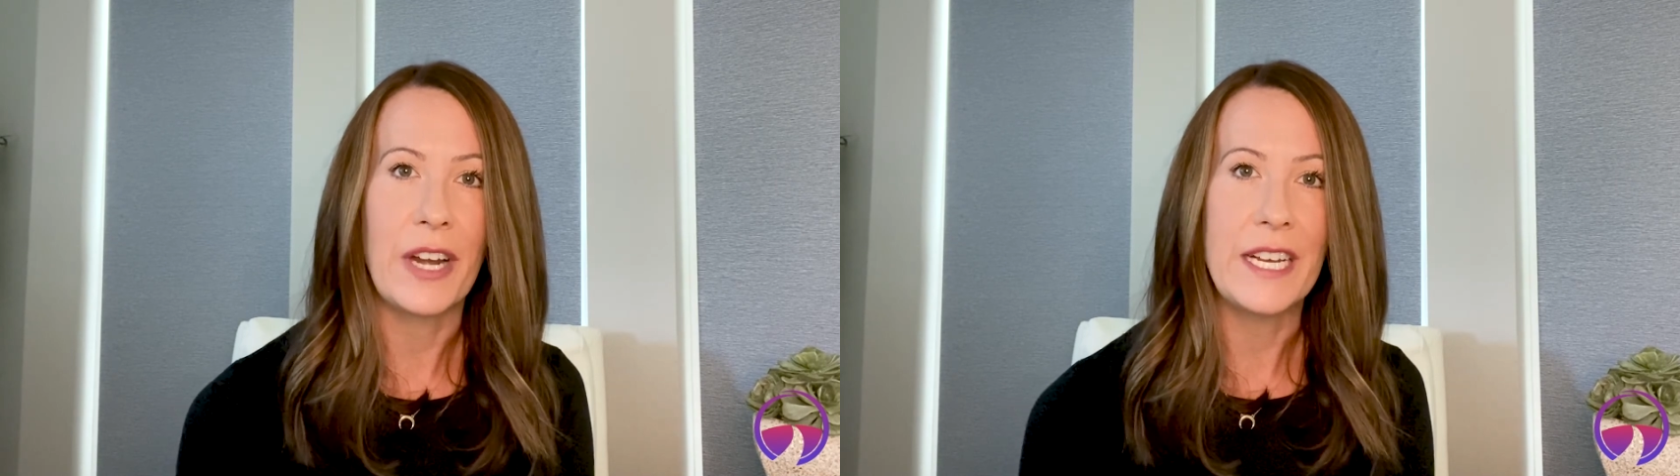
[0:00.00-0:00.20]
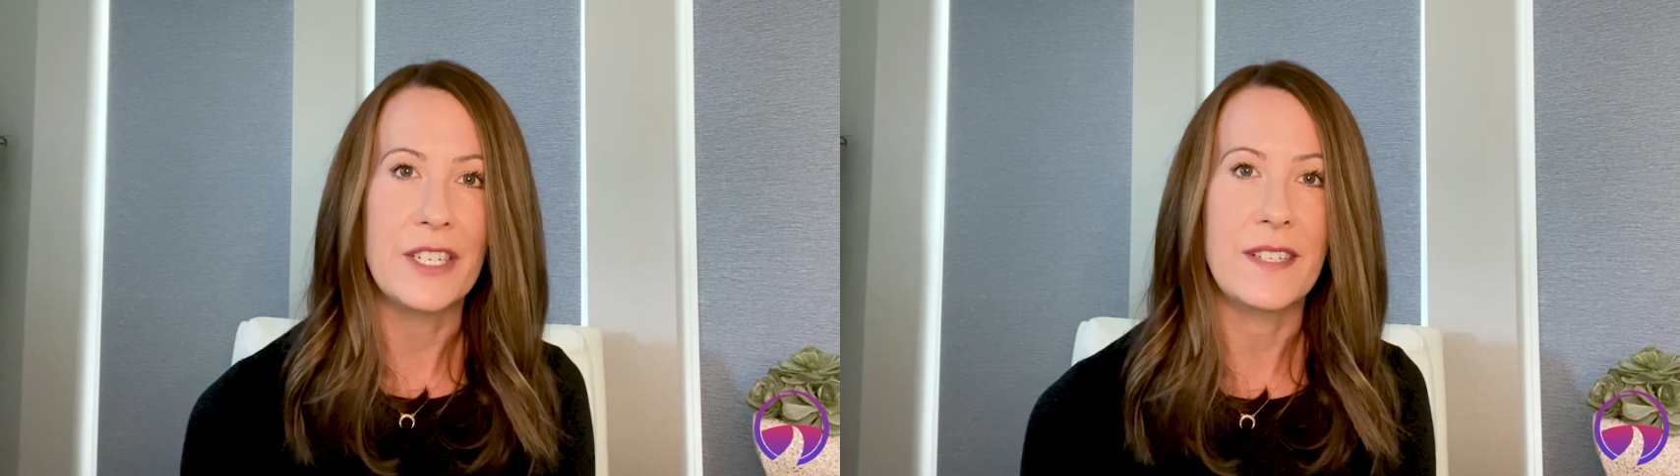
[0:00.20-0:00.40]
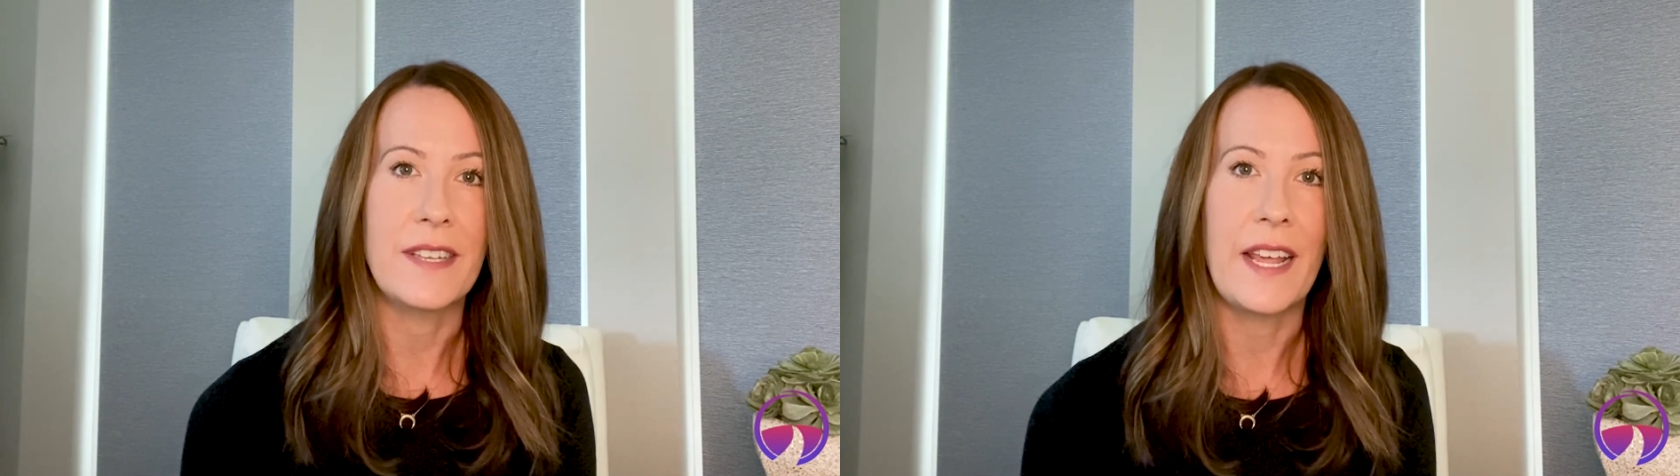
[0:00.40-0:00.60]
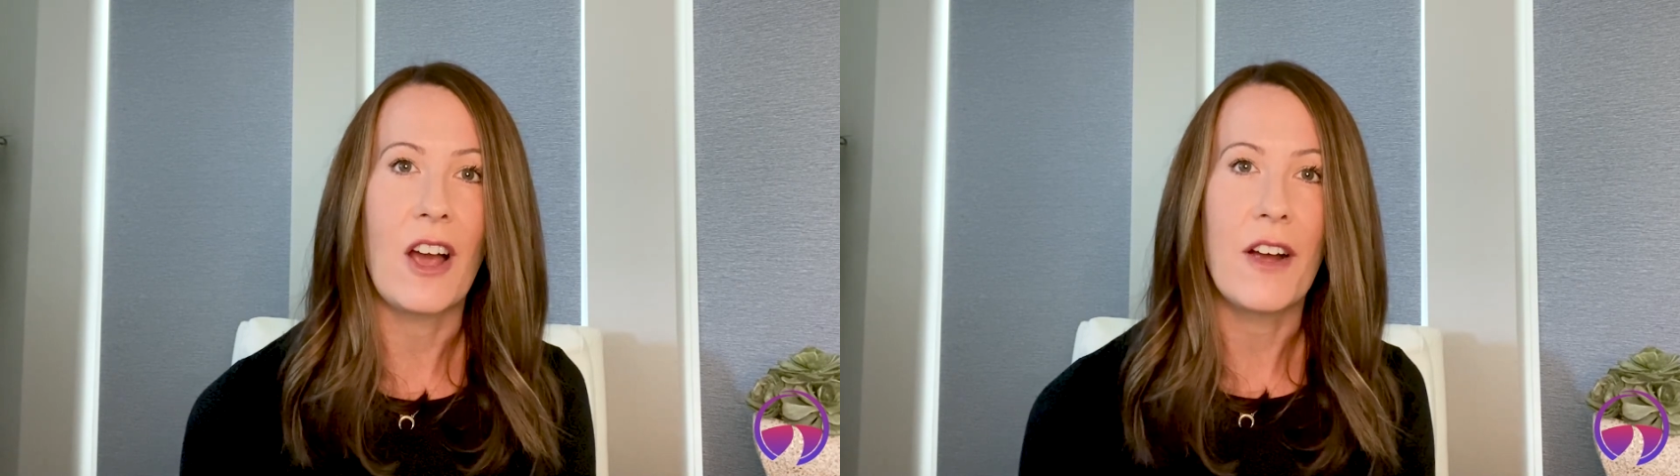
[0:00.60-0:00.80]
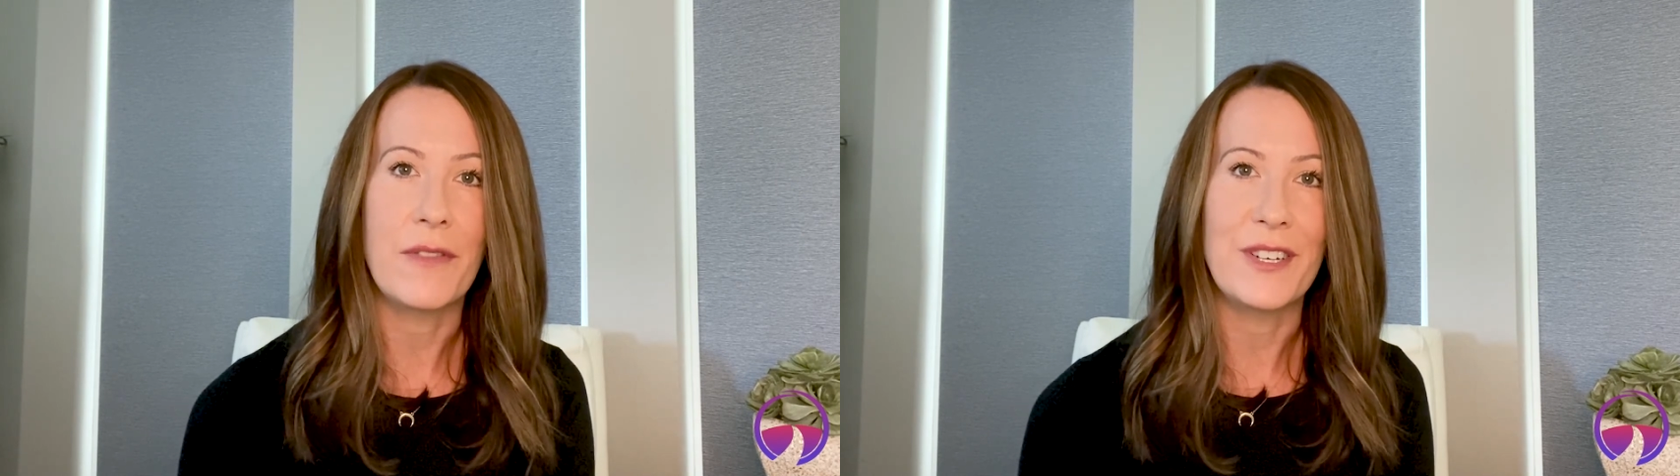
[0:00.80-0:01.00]
HSA
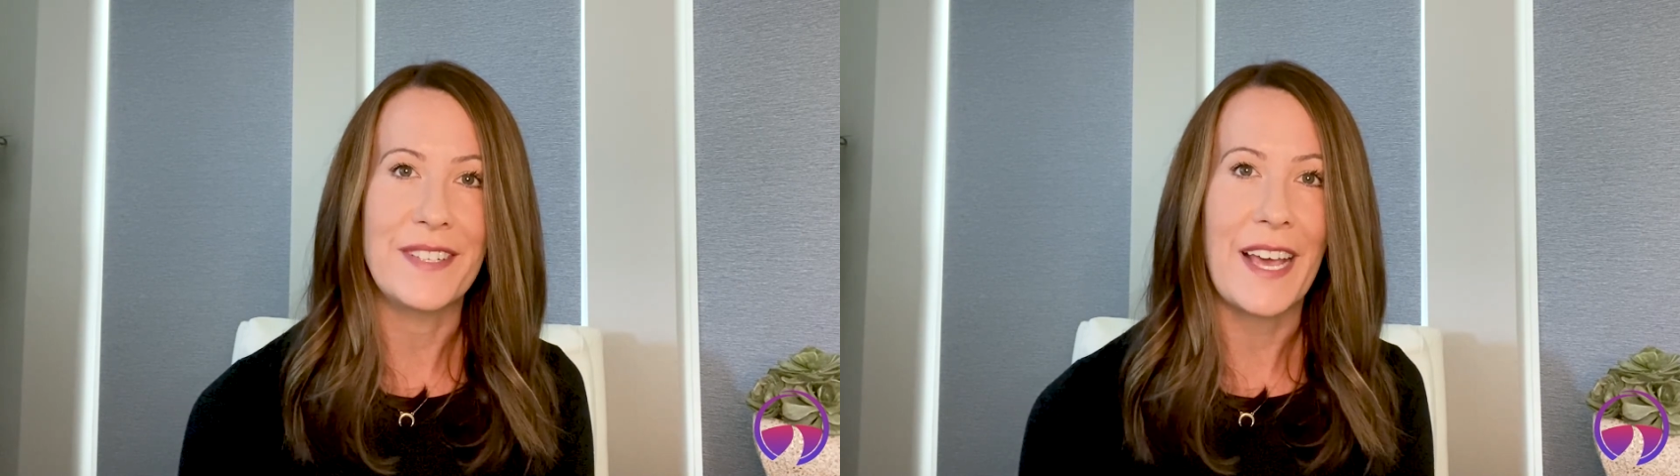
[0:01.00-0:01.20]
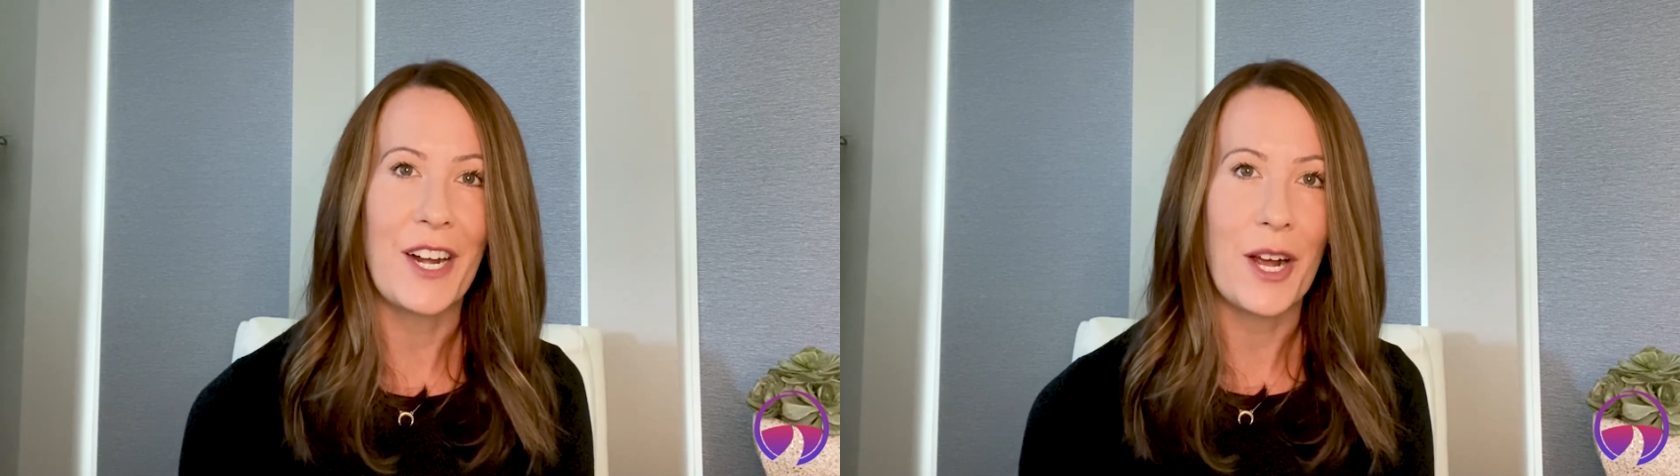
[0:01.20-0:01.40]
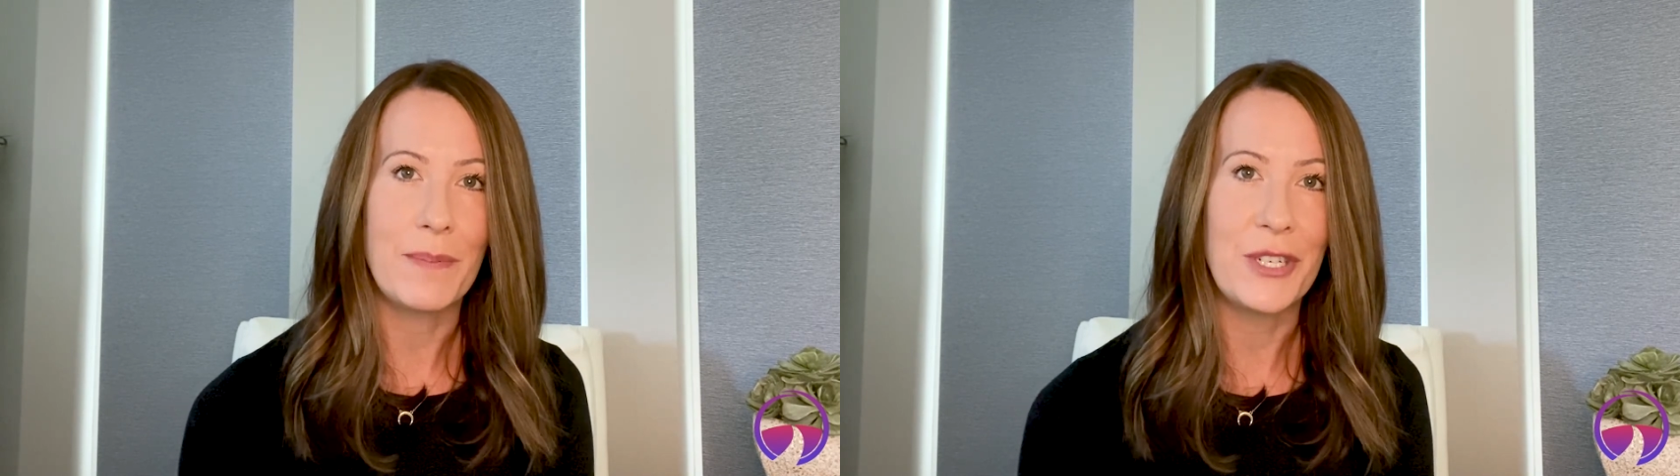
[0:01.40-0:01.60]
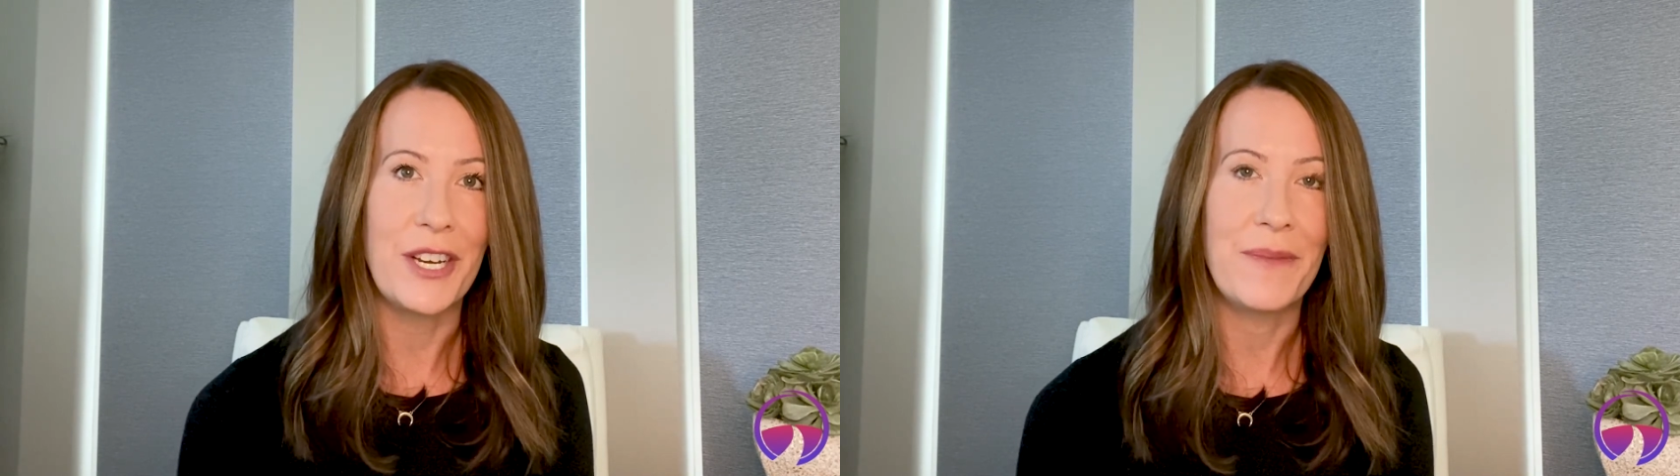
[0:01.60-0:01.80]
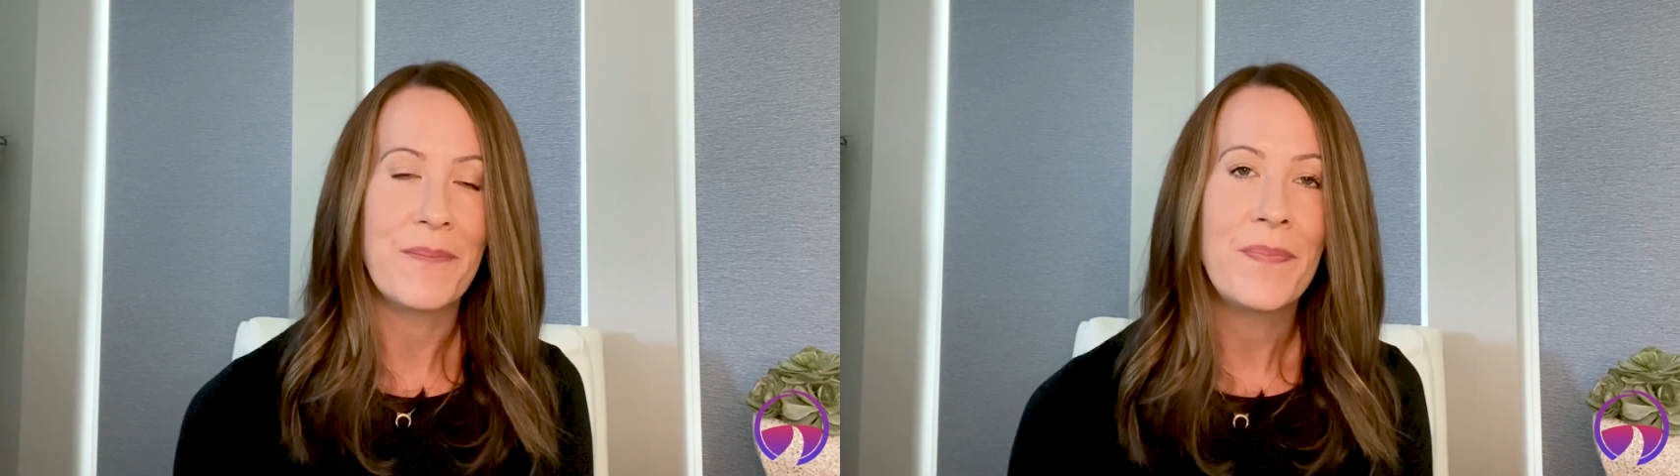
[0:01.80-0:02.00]
offers that
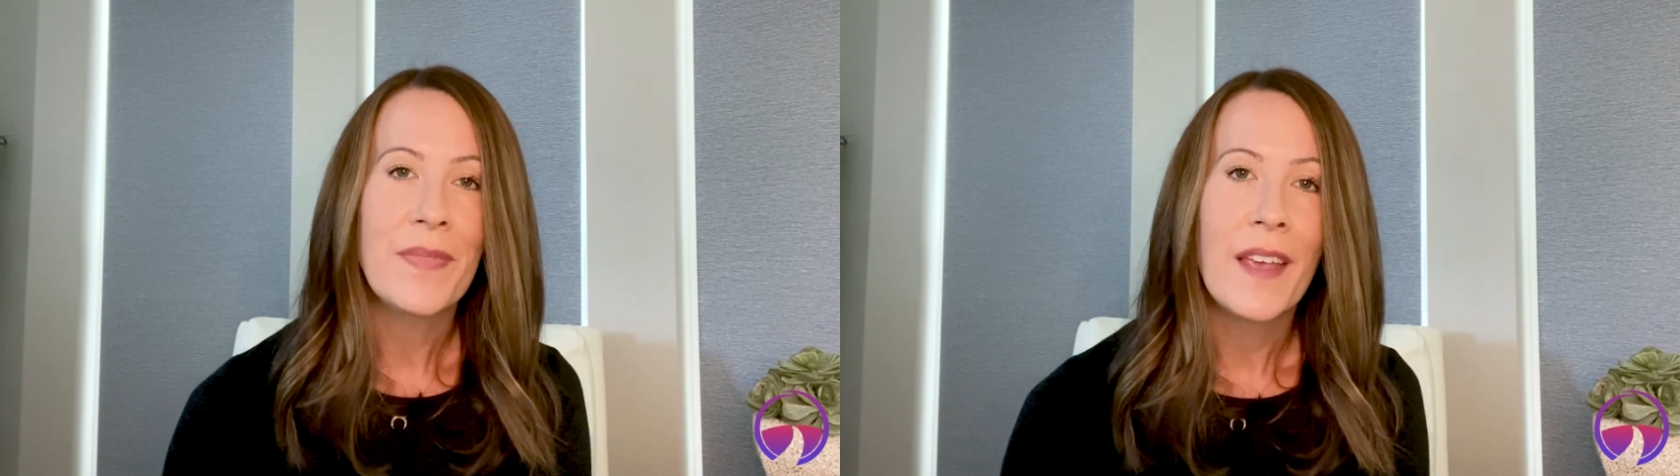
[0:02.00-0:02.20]
option.